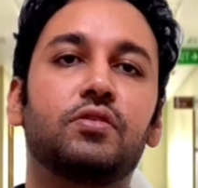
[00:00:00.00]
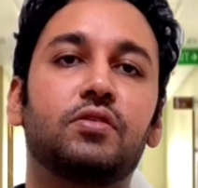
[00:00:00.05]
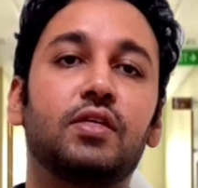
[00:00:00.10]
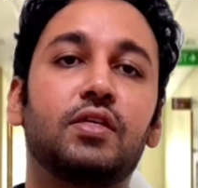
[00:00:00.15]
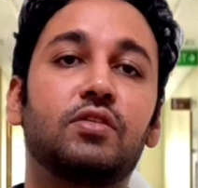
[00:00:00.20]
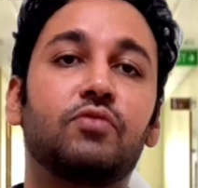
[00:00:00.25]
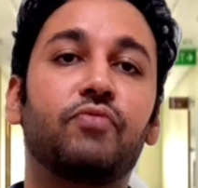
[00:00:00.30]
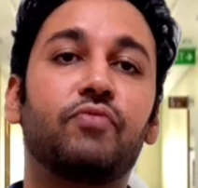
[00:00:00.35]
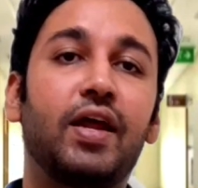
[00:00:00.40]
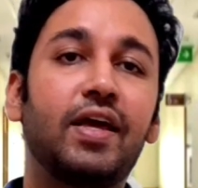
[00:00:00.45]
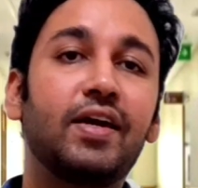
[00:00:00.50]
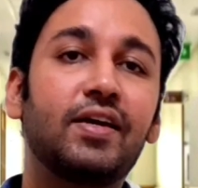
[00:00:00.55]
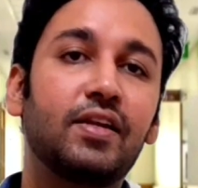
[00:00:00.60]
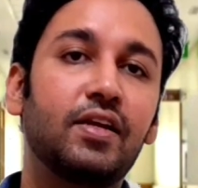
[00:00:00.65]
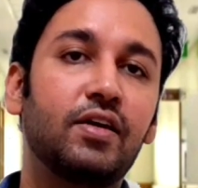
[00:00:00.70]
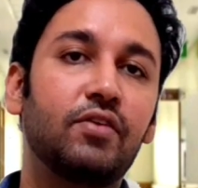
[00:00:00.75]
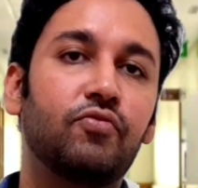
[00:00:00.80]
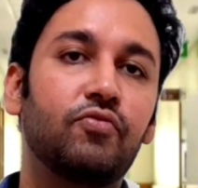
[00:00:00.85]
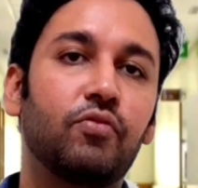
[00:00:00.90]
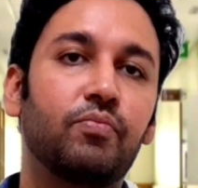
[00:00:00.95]
It's very
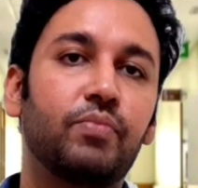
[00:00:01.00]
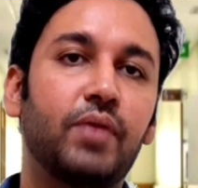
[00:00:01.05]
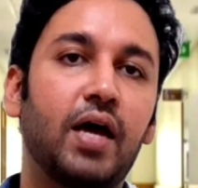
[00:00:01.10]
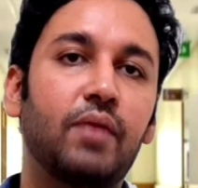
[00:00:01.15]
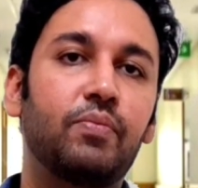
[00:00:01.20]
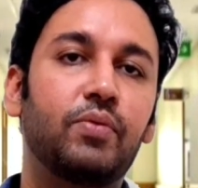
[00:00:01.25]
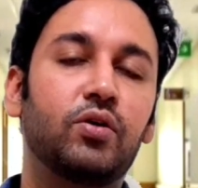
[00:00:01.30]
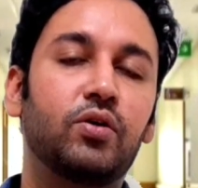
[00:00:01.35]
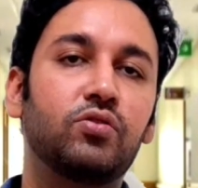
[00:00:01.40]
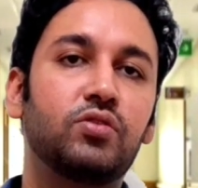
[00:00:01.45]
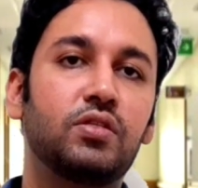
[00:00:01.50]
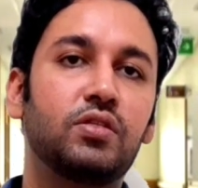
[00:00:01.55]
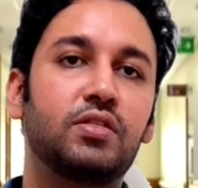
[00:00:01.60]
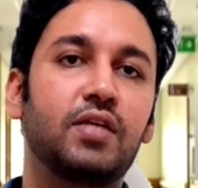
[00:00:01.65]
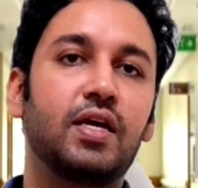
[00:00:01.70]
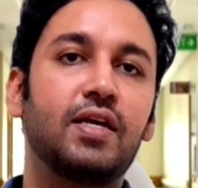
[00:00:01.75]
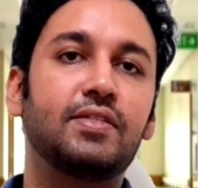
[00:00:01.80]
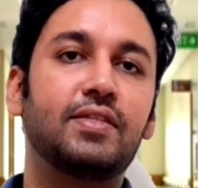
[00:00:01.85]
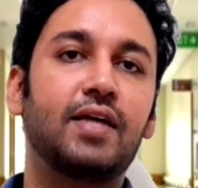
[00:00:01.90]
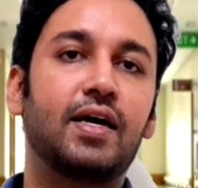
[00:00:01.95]
clear from that, because it
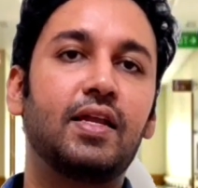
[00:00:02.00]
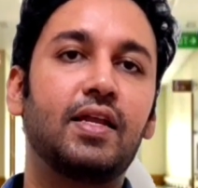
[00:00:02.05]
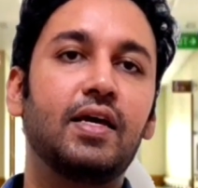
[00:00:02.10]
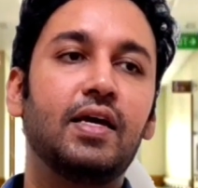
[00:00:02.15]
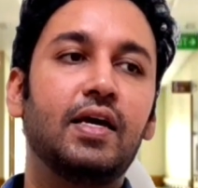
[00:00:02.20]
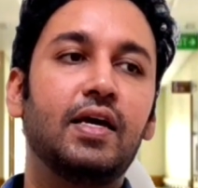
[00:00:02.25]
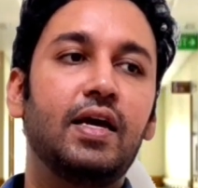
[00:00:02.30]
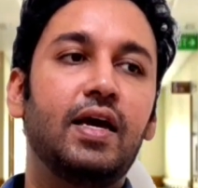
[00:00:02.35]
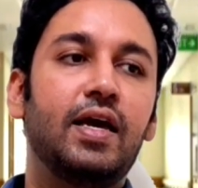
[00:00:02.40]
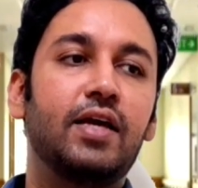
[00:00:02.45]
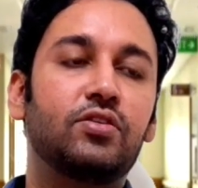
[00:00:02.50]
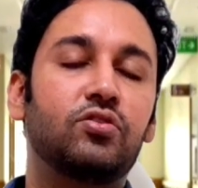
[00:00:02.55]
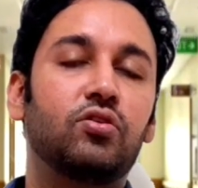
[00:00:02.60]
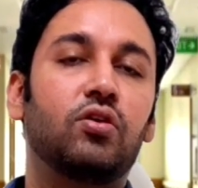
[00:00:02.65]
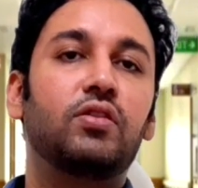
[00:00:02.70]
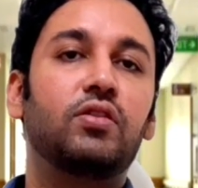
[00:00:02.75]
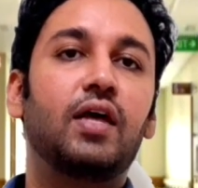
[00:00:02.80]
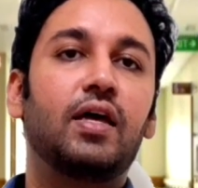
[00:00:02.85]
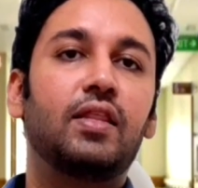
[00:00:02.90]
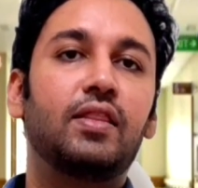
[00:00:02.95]
says that it's
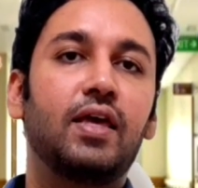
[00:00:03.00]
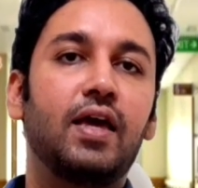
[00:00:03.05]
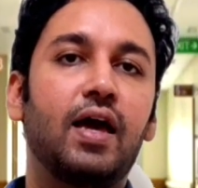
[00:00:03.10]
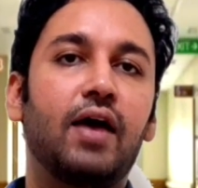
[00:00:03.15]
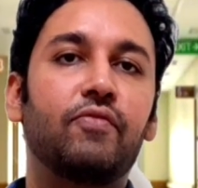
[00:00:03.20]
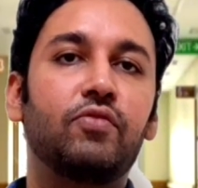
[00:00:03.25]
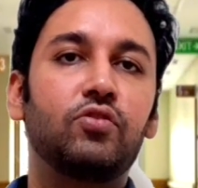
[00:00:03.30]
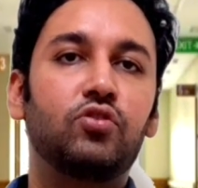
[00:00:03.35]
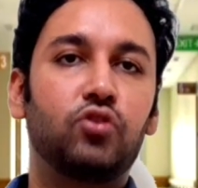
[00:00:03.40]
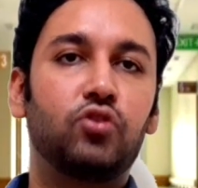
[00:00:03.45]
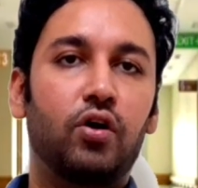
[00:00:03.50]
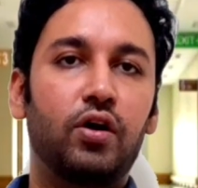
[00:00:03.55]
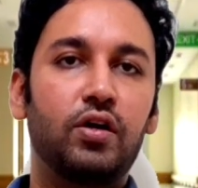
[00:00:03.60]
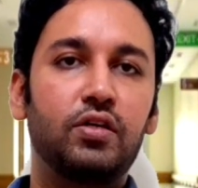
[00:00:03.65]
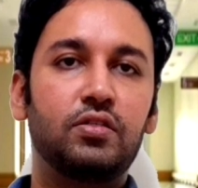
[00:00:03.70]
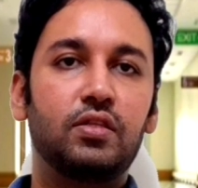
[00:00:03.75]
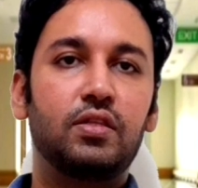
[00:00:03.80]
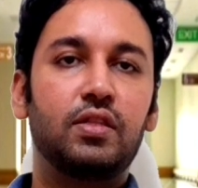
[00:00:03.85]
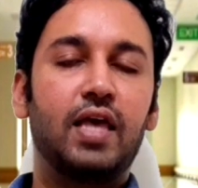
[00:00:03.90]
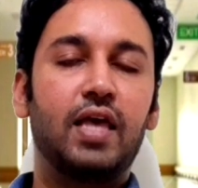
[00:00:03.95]
not that they have a choice,
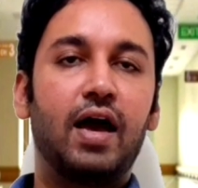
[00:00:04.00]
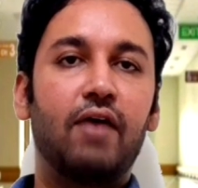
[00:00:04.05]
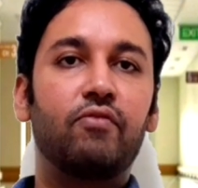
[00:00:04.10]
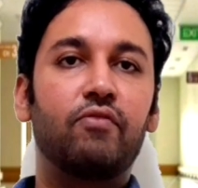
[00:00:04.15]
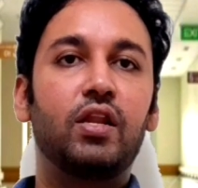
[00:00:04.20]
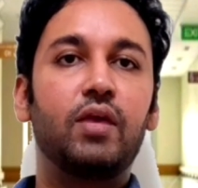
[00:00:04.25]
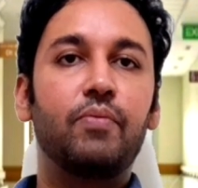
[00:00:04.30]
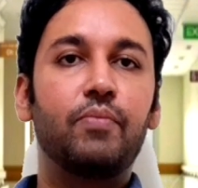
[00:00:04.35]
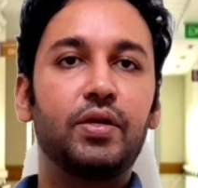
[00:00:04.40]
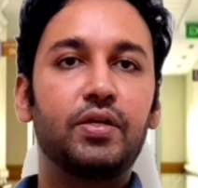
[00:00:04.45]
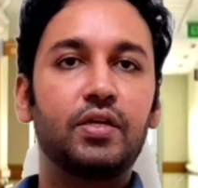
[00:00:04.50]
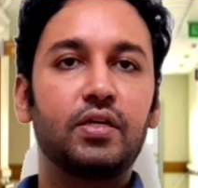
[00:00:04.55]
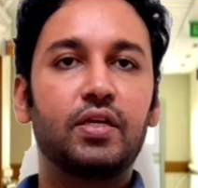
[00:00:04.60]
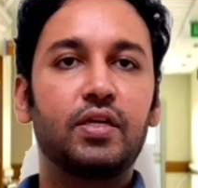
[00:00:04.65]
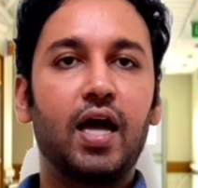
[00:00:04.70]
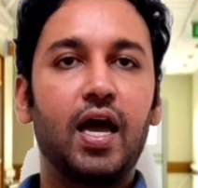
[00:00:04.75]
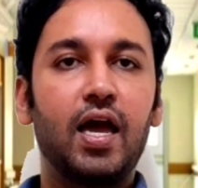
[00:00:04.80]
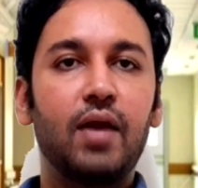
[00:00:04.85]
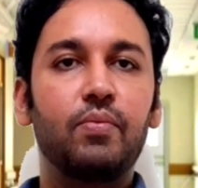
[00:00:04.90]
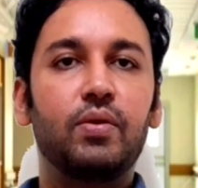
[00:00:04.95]
they have limited
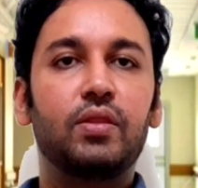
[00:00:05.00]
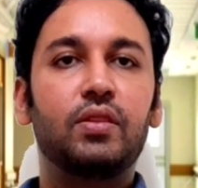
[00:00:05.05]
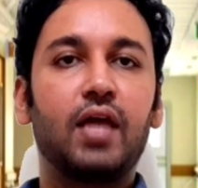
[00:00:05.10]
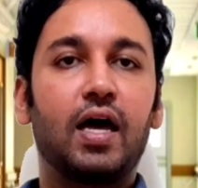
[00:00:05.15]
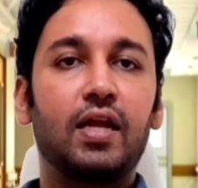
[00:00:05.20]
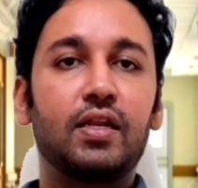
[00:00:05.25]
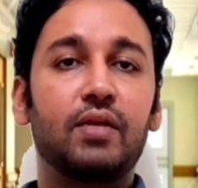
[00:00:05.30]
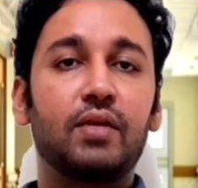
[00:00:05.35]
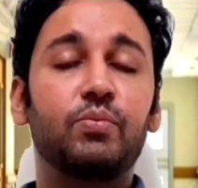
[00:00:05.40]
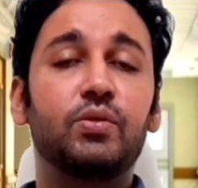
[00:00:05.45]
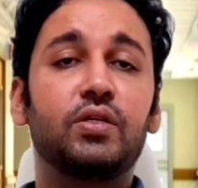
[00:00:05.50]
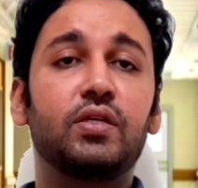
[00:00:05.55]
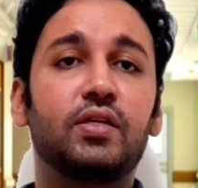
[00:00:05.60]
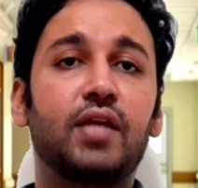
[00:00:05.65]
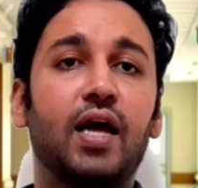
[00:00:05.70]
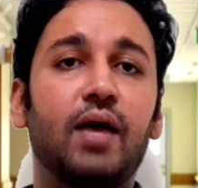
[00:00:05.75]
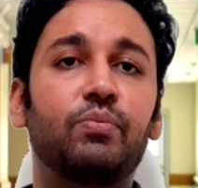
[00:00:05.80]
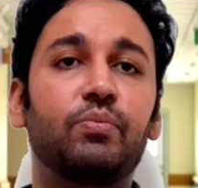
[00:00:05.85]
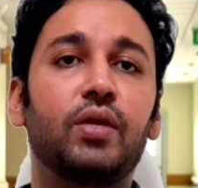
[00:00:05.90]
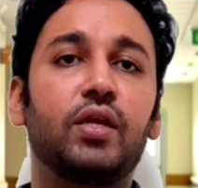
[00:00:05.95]
time, and that limited
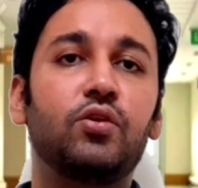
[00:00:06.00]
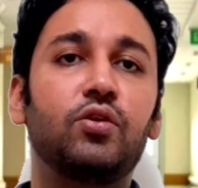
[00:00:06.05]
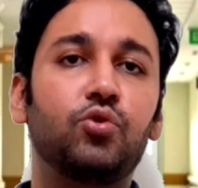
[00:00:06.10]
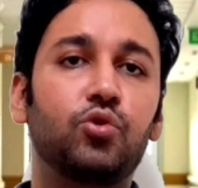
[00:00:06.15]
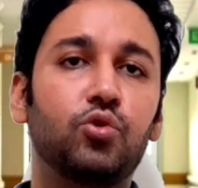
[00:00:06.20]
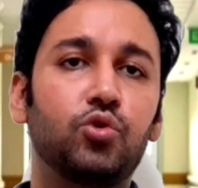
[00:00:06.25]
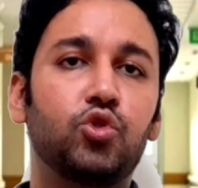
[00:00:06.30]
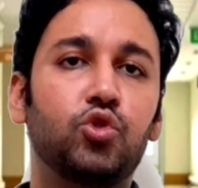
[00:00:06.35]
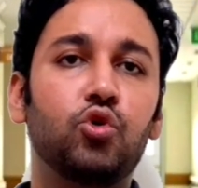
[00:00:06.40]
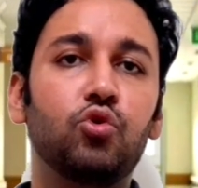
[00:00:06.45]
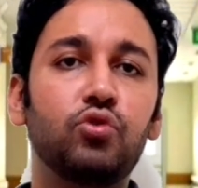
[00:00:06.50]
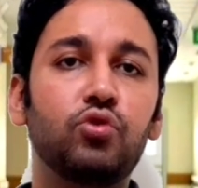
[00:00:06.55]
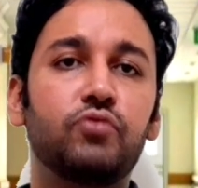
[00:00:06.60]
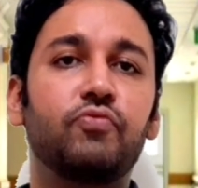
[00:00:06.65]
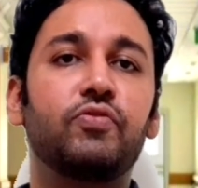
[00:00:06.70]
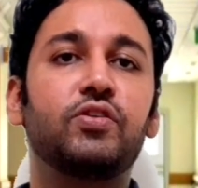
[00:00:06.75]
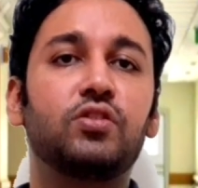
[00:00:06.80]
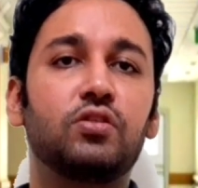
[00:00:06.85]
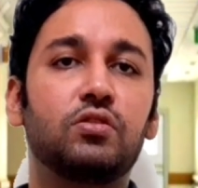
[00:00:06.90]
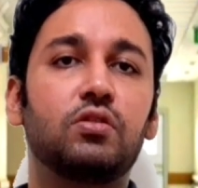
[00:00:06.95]
time they need to choose
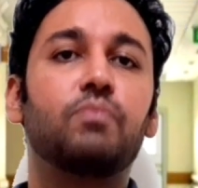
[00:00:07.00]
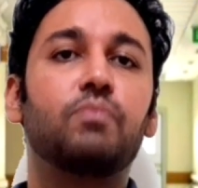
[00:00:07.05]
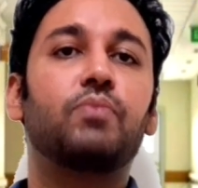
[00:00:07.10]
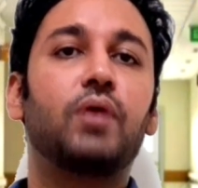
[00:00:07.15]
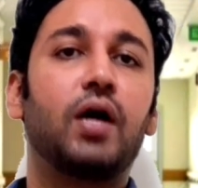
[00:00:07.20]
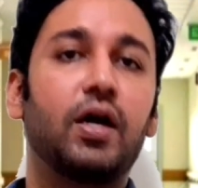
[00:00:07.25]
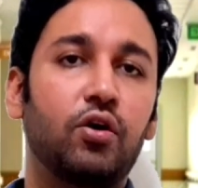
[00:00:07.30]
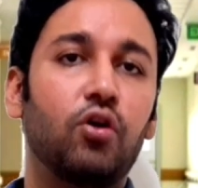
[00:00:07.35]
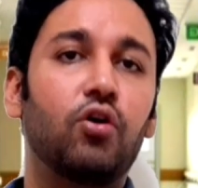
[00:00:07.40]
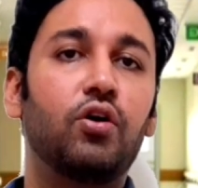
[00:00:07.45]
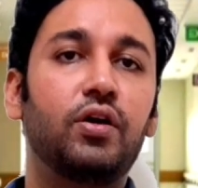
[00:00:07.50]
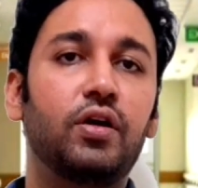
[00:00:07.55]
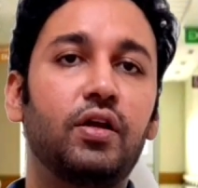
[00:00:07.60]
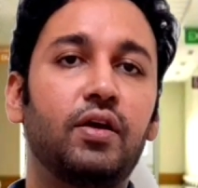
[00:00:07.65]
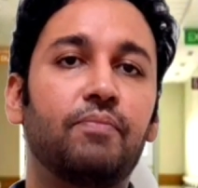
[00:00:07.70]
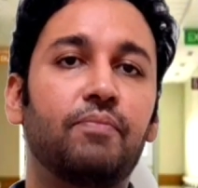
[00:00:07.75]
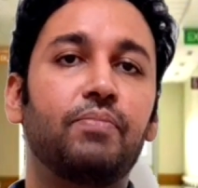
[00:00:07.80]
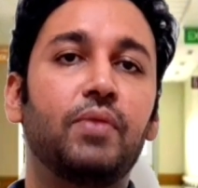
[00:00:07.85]
which is the priority.